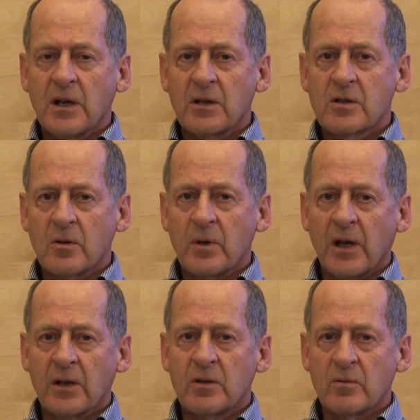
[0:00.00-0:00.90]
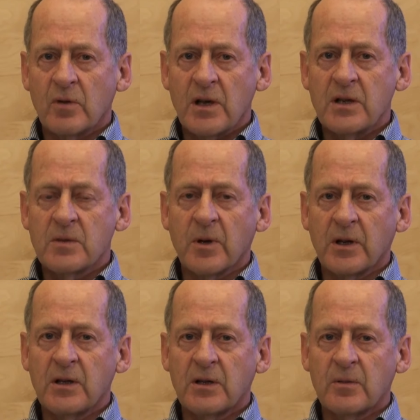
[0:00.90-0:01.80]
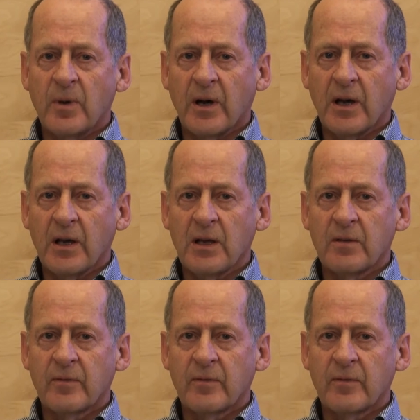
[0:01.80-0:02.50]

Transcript: And so we had to raise money to buy